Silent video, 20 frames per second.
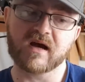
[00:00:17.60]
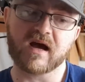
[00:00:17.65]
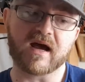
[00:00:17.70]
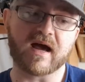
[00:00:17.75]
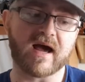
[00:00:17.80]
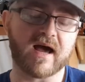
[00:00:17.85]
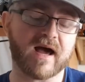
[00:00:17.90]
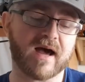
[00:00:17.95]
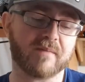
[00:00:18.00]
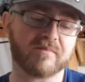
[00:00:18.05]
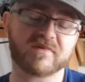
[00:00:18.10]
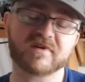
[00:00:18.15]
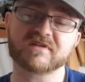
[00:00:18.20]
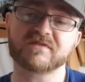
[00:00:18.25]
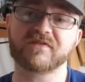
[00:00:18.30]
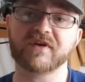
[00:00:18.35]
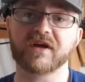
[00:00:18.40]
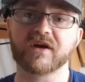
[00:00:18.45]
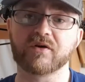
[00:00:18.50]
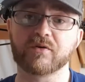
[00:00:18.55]
Um, this
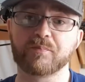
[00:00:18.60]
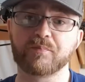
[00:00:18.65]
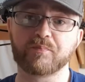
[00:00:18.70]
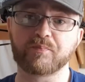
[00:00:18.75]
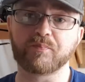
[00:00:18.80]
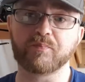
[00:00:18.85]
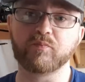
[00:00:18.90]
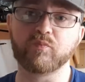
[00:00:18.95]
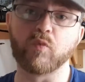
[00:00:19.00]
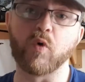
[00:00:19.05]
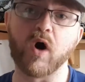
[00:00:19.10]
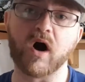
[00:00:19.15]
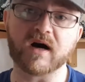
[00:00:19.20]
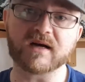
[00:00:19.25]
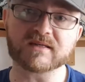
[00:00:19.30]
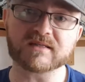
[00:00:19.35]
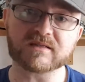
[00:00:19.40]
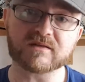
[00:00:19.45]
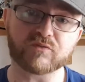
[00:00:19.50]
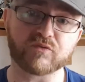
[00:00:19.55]
figure
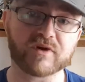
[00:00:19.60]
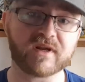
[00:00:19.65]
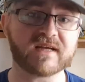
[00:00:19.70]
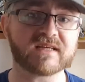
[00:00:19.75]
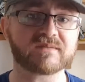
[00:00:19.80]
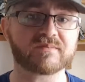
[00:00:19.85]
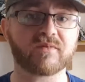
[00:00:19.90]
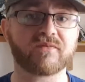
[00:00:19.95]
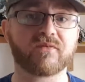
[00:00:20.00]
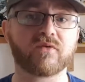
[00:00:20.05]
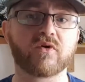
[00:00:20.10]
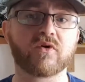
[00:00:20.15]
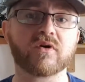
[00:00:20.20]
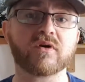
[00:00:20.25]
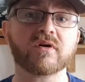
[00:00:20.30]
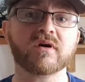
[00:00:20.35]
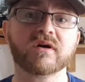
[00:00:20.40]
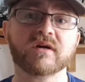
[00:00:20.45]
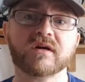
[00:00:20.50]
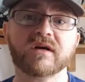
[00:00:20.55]
was released before
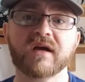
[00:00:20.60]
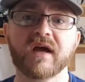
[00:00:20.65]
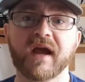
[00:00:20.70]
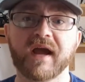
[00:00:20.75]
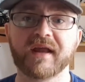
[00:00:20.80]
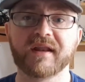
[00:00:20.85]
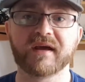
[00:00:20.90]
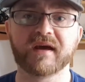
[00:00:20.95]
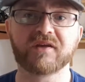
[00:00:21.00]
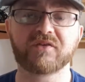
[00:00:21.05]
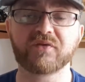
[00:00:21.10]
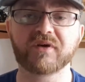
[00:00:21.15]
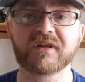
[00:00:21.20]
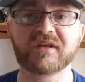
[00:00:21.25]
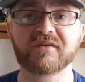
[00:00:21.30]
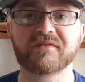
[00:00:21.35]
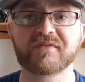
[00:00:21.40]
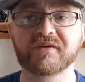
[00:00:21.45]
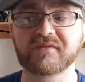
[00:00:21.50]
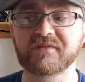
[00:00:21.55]
in the twenty
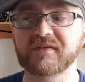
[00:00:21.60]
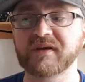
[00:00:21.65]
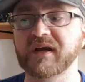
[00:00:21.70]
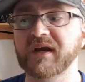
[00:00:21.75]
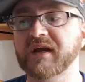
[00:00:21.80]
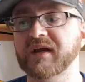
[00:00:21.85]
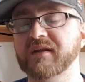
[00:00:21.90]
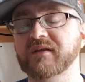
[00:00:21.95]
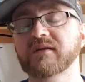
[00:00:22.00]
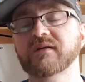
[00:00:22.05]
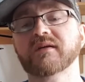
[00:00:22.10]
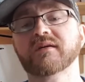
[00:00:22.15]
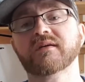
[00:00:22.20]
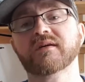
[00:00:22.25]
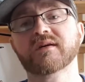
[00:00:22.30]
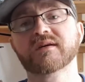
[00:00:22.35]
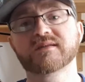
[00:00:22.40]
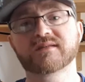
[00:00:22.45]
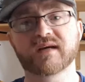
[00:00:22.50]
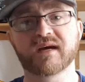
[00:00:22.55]
fifteen
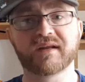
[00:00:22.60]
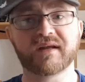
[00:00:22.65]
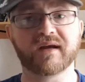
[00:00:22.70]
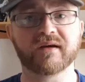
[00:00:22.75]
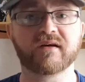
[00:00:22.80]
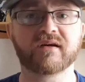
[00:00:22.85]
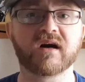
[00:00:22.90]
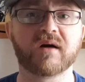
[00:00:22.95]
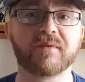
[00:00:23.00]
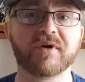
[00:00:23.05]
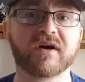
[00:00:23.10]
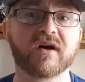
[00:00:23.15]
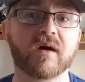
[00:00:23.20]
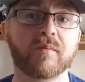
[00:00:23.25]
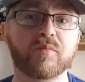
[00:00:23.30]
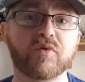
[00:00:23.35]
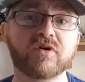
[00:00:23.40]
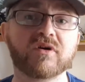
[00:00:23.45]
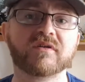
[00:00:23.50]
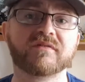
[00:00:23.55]
San Diego Comic Con
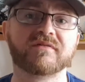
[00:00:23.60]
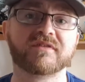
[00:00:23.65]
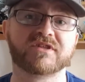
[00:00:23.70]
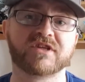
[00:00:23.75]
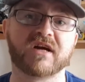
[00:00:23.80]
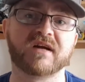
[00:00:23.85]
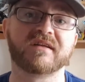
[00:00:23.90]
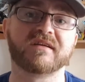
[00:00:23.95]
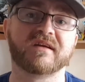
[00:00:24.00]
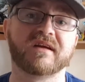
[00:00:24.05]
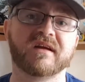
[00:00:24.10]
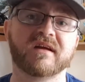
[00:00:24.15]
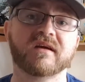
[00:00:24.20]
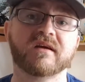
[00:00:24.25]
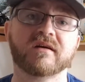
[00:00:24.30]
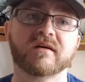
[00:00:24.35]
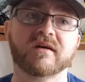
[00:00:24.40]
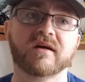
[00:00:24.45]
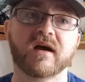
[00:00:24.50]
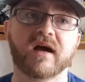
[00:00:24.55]
Book of Vicenti
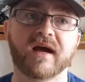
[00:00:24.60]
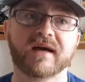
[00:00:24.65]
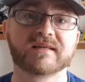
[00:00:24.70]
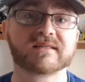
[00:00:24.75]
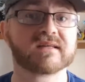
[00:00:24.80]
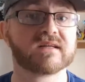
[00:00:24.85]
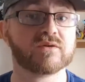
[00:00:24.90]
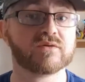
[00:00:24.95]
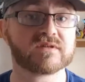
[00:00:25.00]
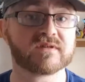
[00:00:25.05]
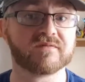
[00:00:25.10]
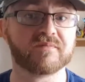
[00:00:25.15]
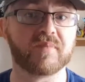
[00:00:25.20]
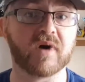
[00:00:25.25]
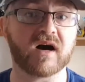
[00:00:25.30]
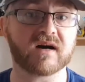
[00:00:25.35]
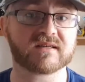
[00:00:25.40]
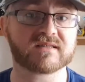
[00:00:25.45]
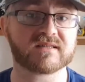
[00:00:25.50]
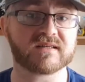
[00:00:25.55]
exclusive
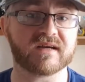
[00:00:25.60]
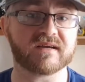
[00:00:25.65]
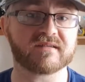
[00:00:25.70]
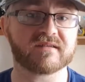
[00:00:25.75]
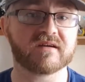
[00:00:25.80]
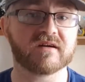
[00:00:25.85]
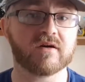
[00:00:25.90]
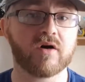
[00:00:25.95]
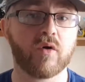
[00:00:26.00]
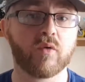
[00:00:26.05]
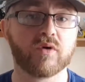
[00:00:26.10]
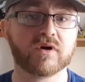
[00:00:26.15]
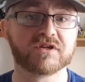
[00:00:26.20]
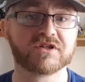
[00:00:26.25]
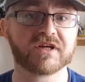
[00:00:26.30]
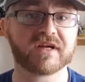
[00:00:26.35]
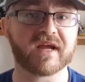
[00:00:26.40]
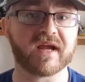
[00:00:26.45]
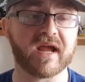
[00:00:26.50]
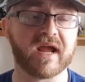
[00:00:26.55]
box set, where she
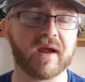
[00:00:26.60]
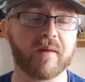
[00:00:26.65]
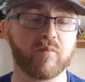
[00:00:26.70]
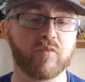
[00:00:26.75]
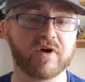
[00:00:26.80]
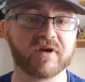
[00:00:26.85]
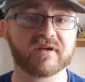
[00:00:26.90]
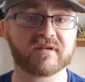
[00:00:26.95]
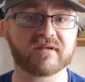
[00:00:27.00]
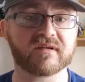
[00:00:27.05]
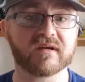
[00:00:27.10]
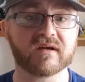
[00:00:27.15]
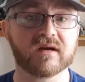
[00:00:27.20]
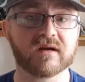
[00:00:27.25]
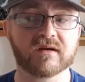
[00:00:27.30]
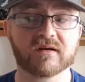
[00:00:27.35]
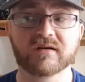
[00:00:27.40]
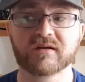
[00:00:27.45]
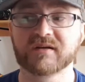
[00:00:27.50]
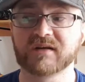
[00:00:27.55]
came with
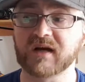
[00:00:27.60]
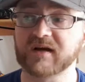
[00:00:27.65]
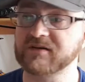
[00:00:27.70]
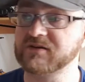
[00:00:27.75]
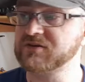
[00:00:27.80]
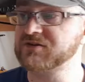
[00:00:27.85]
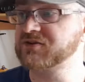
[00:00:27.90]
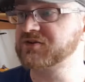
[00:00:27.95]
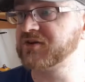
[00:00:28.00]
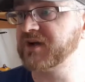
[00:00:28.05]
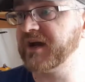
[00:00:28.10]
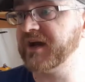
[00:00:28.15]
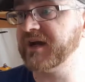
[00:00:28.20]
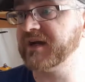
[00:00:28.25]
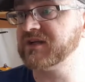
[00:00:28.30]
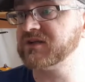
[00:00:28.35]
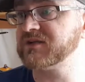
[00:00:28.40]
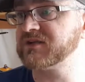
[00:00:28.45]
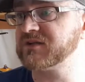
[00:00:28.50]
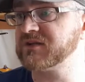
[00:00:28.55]
Doctor
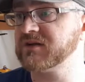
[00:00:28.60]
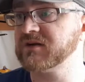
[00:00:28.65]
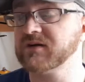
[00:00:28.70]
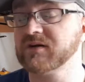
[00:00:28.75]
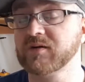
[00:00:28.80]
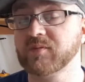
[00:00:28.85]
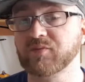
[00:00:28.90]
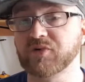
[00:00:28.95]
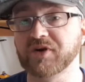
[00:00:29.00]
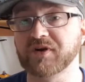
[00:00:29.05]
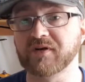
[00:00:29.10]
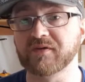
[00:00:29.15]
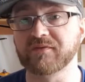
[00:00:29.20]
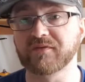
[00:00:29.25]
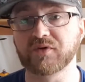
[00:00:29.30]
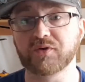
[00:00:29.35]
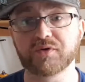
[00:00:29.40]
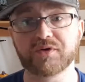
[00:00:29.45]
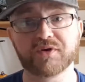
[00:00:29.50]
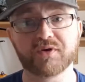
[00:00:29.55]
Strange, Brother
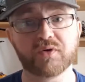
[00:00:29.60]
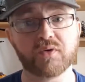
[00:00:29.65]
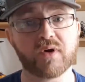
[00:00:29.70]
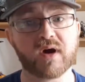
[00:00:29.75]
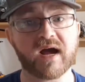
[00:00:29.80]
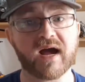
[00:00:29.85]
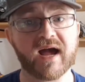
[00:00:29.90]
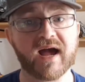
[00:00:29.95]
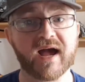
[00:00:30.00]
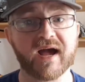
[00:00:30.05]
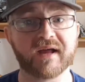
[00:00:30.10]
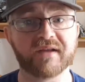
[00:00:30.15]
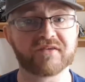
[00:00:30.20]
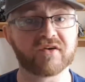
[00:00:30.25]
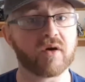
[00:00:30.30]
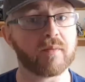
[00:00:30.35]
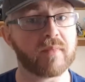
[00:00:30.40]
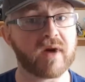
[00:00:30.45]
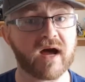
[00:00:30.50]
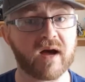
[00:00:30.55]
Voodoo and
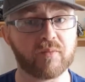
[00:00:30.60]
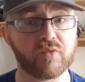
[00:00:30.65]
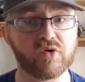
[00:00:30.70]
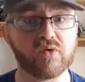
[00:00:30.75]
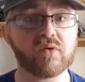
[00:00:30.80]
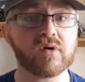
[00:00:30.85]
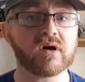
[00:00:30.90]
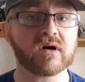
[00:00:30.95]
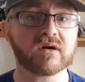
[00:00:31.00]
Dormammu,